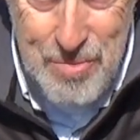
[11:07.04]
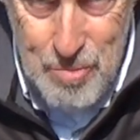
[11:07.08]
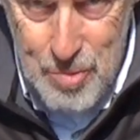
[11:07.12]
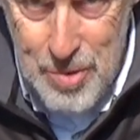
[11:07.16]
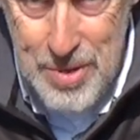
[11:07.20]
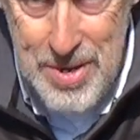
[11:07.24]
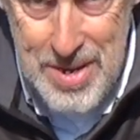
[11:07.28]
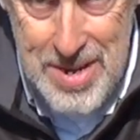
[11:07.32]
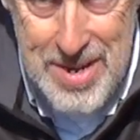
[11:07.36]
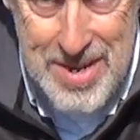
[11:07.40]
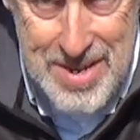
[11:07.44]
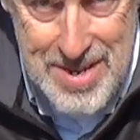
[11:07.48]

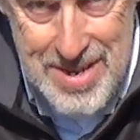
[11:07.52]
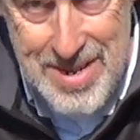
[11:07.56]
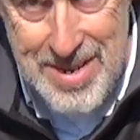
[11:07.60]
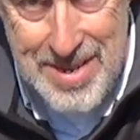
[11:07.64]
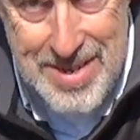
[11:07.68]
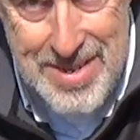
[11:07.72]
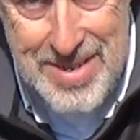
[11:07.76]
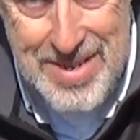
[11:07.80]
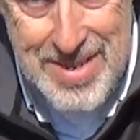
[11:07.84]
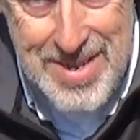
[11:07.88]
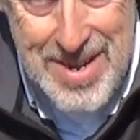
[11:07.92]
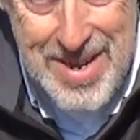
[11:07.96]
won it in
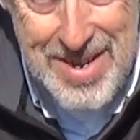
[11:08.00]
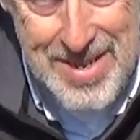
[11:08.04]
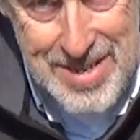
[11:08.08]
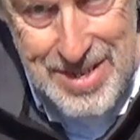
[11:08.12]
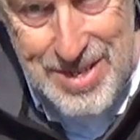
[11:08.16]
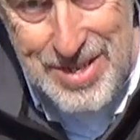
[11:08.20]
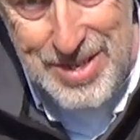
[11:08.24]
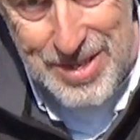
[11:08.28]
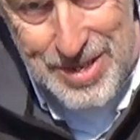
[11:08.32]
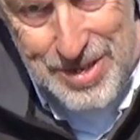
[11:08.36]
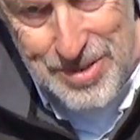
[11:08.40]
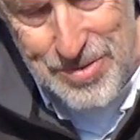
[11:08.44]

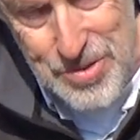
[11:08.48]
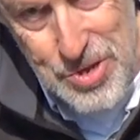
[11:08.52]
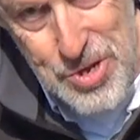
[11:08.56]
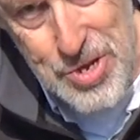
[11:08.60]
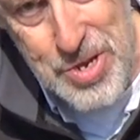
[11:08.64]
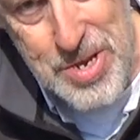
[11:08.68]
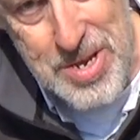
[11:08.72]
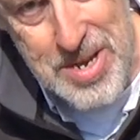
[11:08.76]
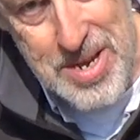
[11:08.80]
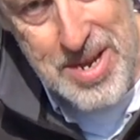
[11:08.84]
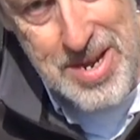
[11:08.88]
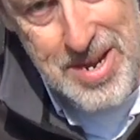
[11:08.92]
1982. The
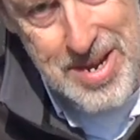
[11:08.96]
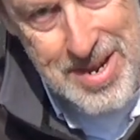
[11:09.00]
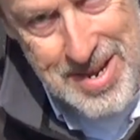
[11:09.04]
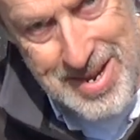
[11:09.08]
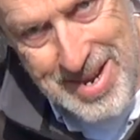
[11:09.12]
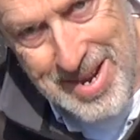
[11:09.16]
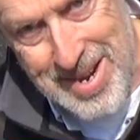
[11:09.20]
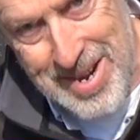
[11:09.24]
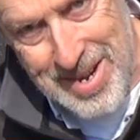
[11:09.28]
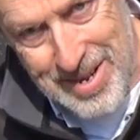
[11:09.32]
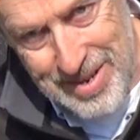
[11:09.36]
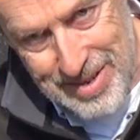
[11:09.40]
year
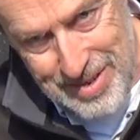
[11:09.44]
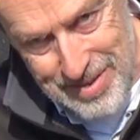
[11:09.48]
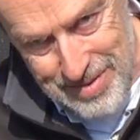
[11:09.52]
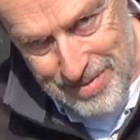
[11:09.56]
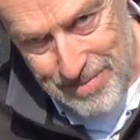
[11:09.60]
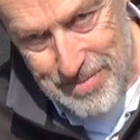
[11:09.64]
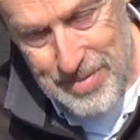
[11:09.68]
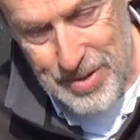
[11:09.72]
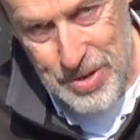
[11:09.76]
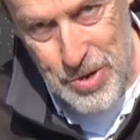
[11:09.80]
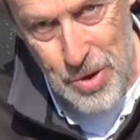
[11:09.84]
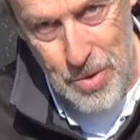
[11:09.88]

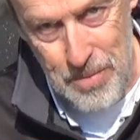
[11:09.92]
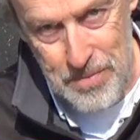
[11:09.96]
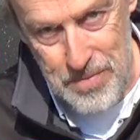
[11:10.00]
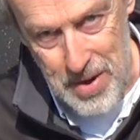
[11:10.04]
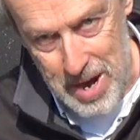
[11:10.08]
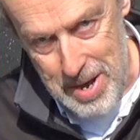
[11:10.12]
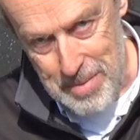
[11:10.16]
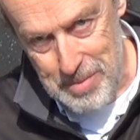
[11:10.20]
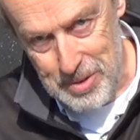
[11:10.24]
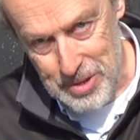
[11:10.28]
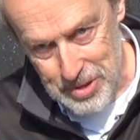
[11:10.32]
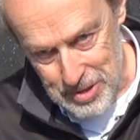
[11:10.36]
got
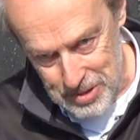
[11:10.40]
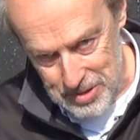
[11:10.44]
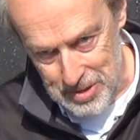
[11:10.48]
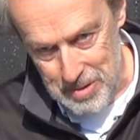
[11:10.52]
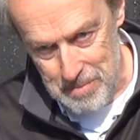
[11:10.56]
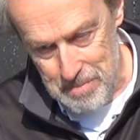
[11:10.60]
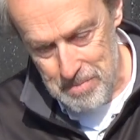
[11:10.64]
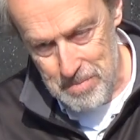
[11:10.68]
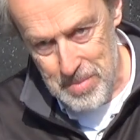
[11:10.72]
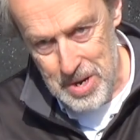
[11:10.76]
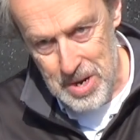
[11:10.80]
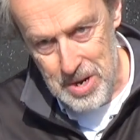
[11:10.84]
famous because
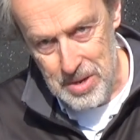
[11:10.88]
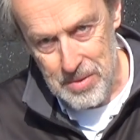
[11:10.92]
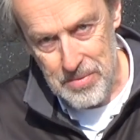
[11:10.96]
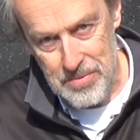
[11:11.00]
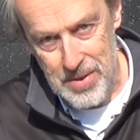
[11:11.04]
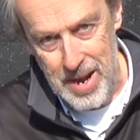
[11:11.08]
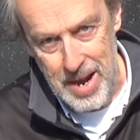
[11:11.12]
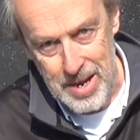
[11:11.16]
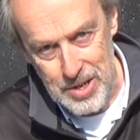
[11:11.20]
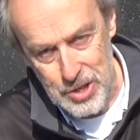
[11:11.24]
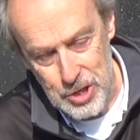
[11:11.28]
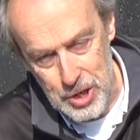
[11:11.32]
of Mark
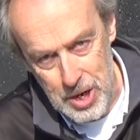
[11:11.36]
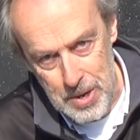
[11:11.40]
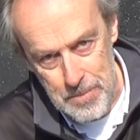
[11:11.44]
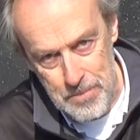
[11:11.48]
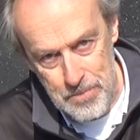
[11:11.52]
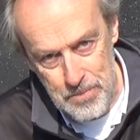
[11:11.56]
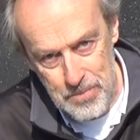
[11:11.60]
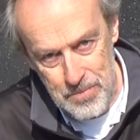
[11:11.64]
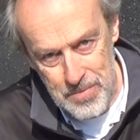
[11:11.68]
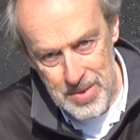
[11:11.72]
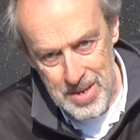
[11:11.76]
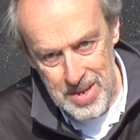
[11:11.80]
Thatcher.
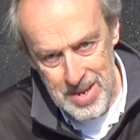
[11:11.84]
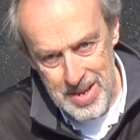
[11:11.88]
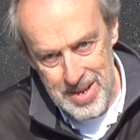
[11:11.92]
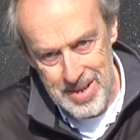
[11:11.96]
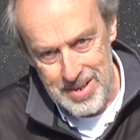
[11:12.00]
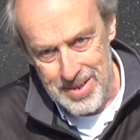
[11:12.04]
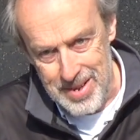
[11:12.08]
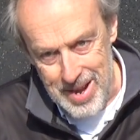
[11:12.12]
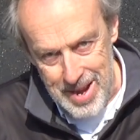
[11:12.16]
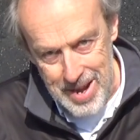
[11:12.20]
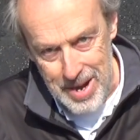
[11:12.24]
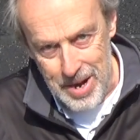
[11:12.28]

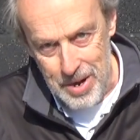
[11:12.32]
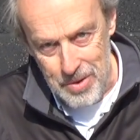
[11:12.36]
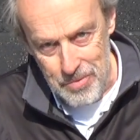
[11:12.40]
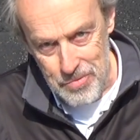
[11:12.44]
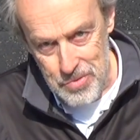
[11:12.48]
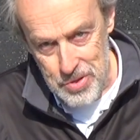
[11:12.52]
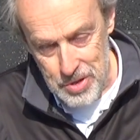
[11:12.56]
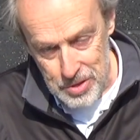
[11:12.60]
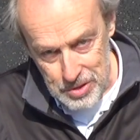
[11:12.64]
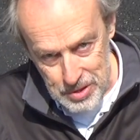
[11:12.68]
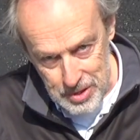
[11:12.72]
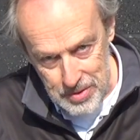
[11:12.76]
Now,
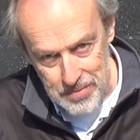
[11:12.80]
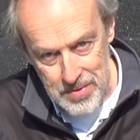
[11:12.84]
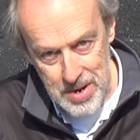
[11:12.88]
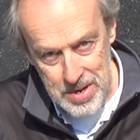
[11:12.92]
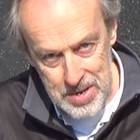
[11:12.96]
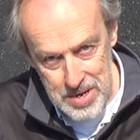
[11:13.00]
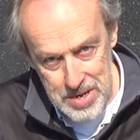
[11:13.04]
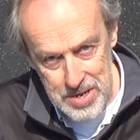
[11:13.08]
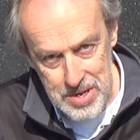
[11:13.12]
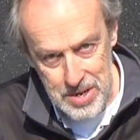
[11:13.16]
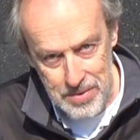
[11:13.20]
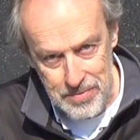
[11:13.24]
there's a
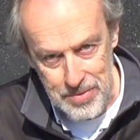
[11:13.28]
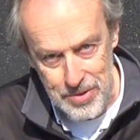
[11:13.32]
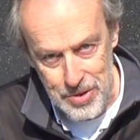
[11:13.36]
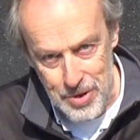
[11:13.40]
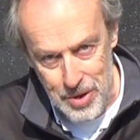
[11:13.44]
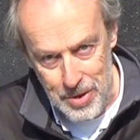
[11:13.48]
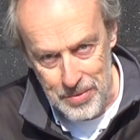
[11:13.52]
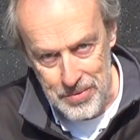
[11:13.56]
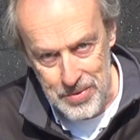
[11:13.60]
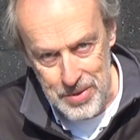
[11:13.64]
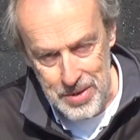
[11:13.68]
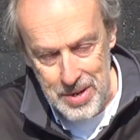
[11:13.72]
very different
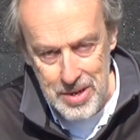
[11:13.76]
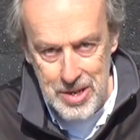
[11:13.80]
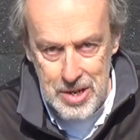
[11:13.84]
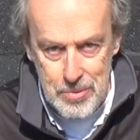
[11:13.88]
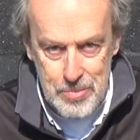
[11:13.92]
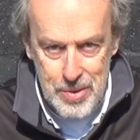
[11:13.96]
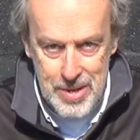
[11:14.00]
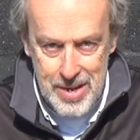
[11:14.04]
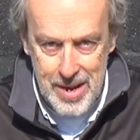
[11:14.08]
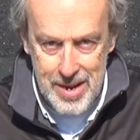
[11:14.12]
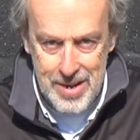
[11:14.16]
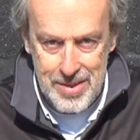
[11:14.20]
Honda I'm going to
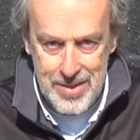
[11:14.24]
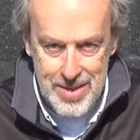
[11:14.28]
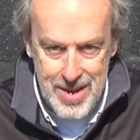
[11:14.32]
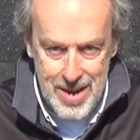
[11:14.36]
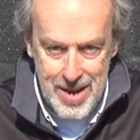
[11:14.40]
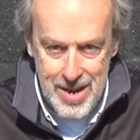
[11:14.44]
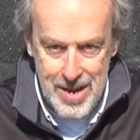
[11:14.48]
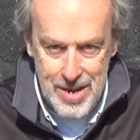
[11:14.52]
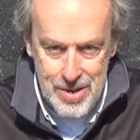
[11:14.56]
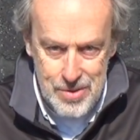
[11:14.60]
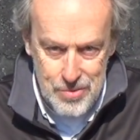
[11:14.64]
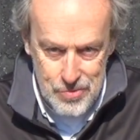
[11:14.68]
bring out
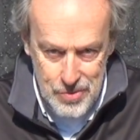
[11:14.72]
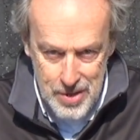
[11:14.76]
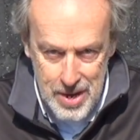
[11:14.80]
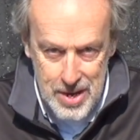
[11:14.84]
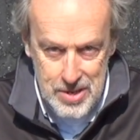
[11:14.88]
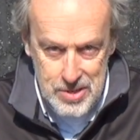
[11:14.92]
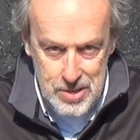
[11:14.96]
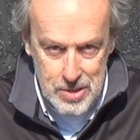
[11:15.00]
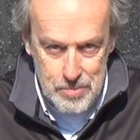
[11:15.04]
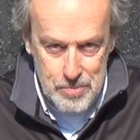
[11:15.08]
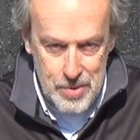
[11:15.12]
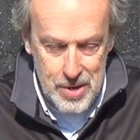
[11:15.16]
now, and
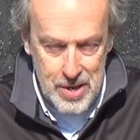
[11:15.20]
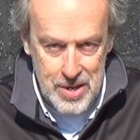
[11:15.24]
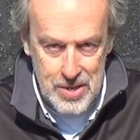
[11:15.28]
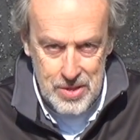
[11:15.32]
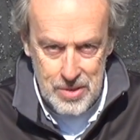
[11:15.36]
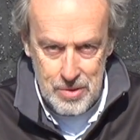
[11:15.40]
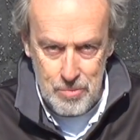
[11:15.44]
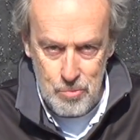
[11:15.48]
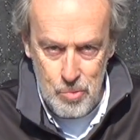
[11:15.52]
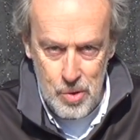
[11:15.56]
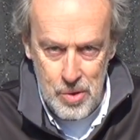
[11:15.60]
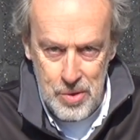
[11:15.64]
that's the bike
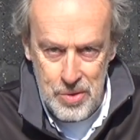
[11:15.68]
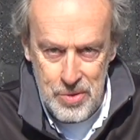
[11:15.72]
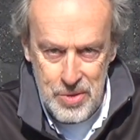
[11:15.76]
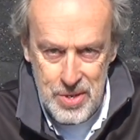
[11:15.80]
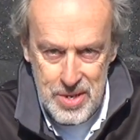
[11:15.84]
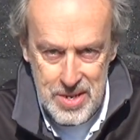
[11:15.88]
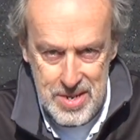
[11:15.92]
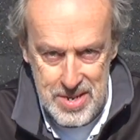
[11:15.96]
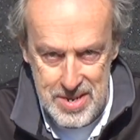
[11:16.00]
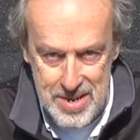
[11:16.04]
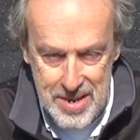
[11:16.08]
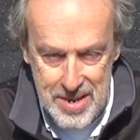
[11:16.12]
that won in